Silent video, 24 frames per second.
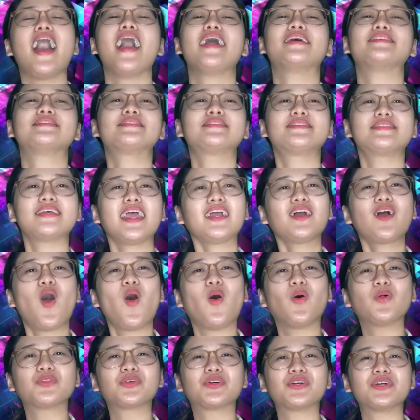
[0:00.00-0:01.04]
and
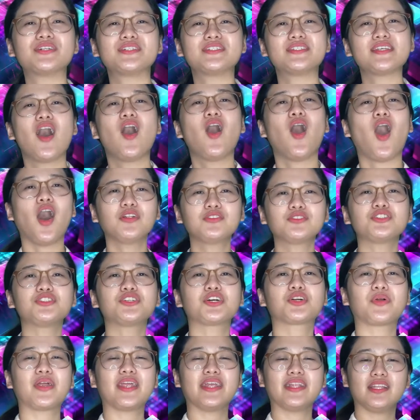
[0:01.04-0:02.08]
stakeholders under the
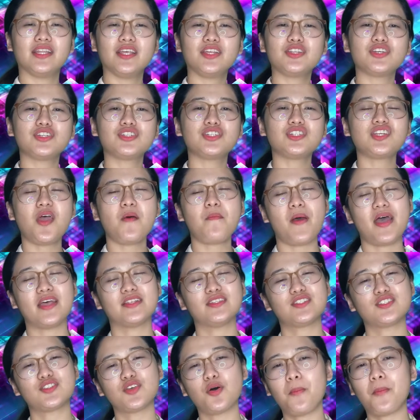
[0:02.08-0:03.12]
great leadership
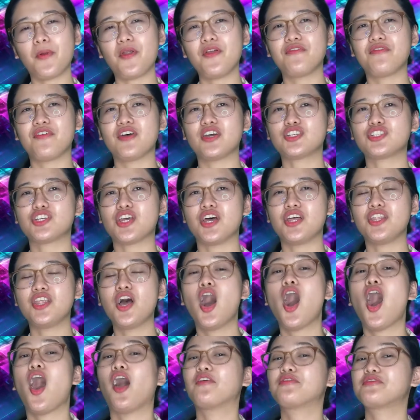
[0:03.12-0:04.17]
and supervision
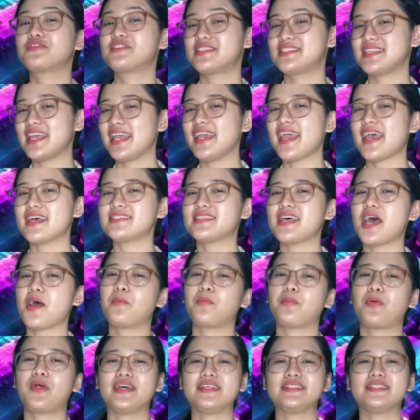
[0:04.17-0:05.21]
of
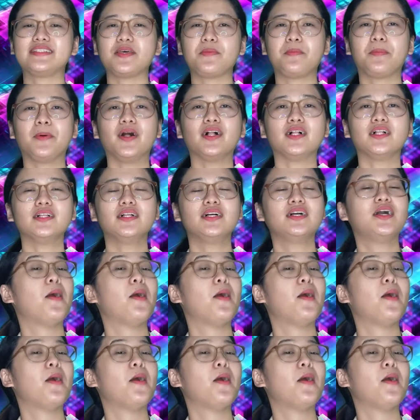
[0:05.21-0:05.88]
CESM Principal